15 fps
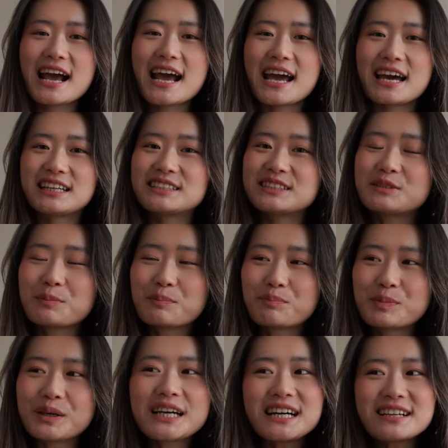And
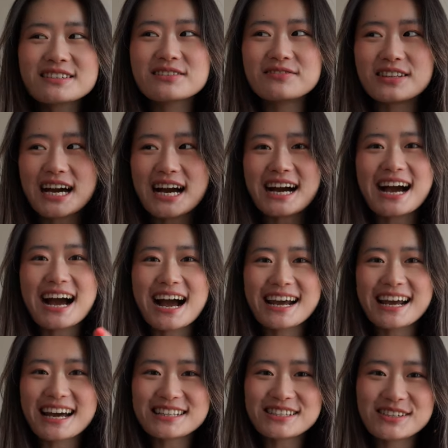because of that,
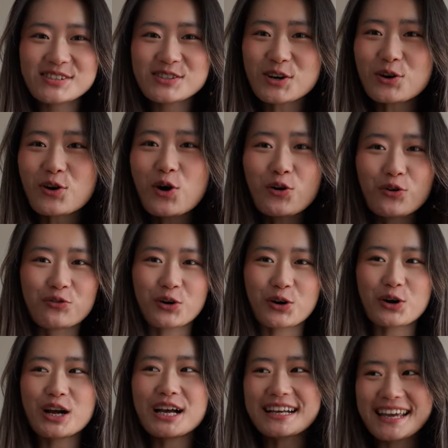I had to start
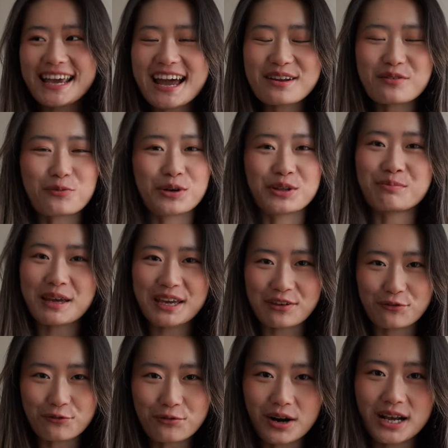over again with
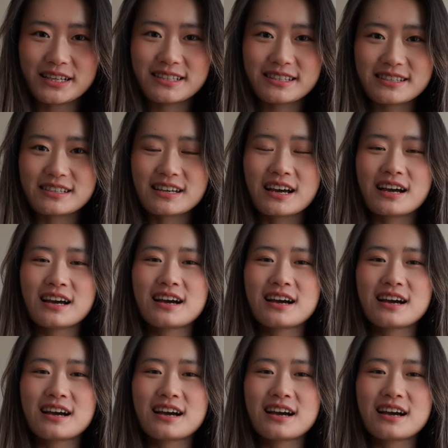making friends.